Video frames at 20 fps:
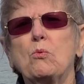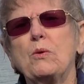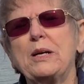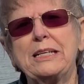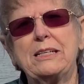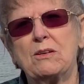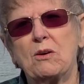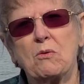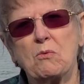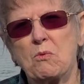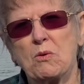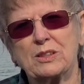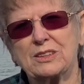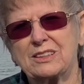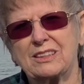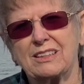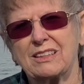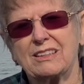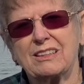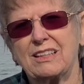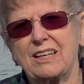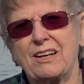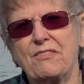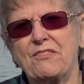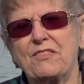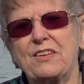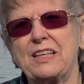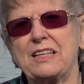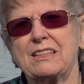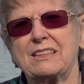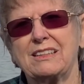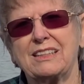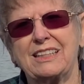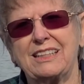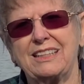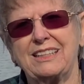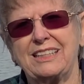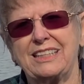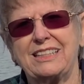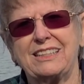we don't want to offend
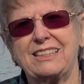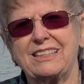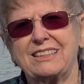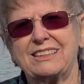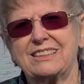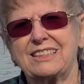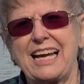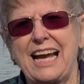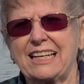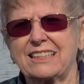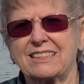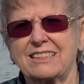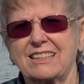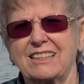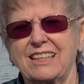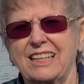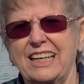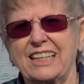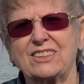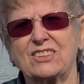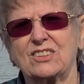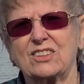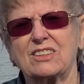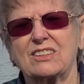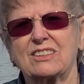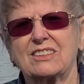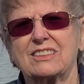any tax collector.